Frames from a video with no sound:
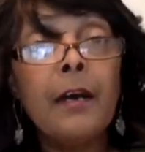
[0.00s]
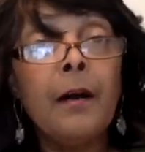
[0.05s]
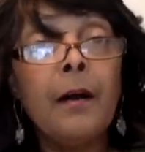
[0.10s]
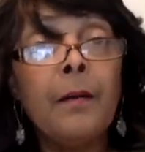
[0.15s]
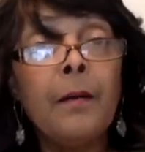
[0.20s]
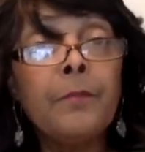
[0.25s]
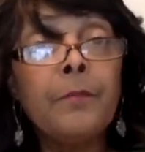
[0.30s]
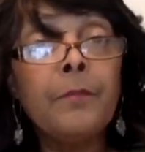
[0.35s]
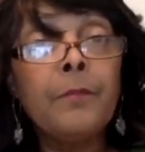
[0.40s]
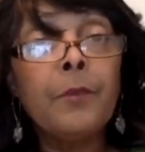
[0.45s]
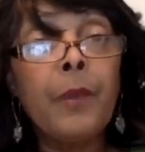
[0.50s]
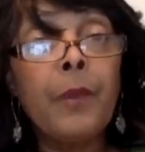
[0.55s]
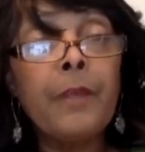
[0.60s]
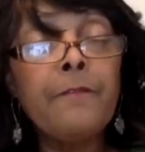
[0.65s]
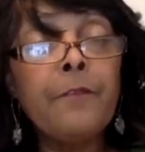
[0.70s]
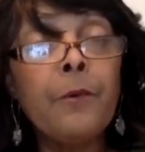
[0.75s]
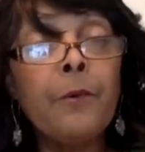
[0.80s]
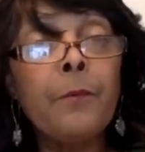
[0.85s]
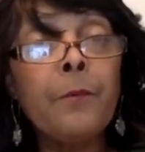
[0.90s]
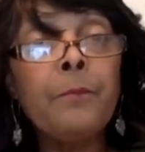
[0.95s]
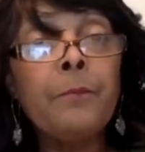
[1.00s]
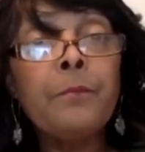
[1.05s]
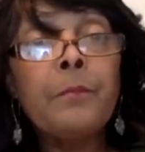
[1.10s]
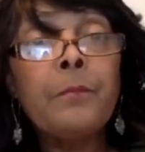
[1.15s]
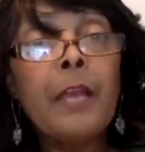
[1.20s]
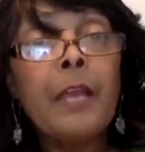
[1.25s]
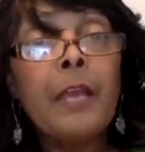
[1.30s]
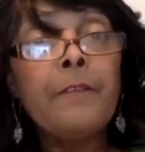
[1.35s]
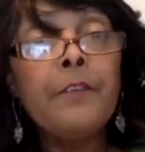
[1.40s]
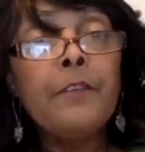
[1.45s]
grateful,
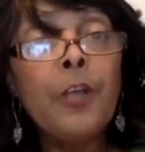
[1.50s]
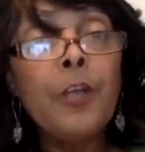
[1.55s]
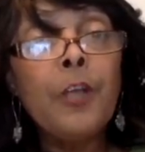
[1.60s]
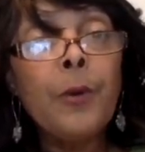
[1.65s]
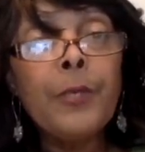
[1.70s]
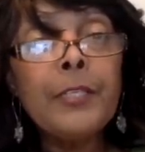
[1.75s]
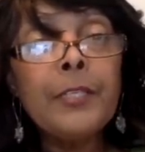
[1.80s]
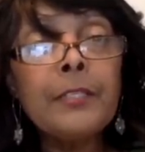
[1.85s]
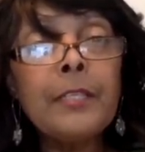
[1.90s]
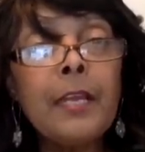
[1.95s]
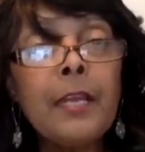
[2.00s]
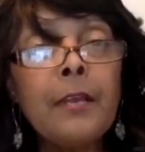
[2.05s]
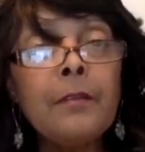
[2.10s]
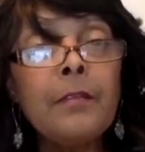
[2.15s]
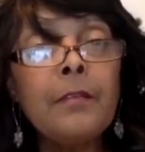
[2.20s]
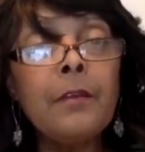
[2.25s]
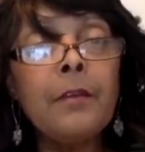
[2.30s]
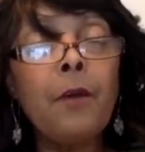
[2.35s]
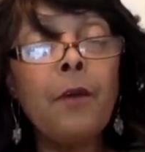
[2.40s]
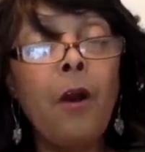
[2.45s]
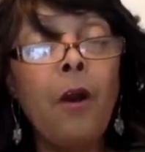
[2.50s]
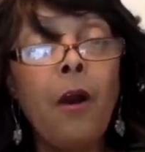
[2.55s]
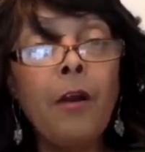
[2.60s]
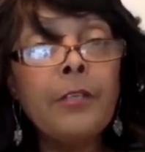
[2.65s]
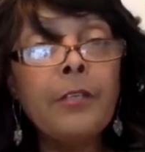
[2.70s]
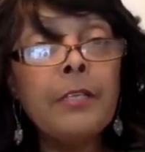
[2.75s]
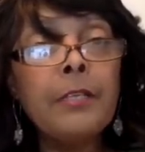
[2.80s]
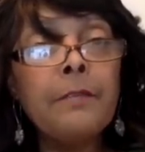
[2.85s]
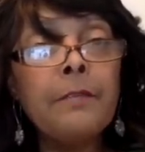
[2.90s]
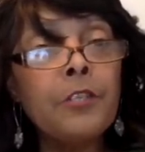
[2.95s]
have you noticed they're hard to
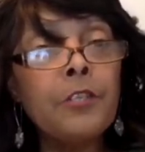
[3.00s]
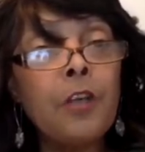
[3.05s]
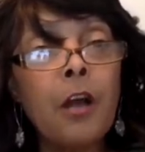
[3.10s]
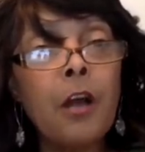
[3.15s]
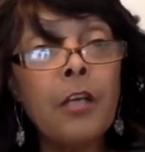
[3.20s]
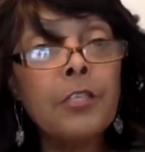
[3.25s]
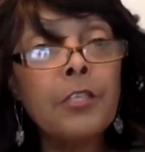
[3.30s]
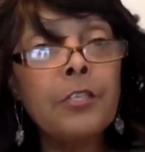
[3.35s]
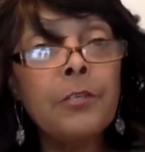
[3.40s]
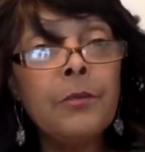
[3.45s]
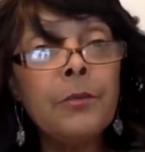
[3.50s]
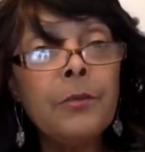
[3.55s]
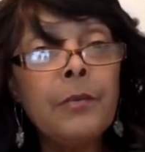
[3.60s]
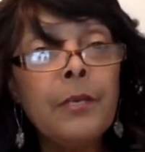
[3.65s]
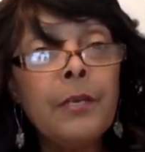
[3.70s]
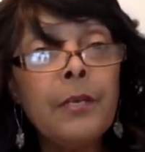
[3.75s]
even talk to?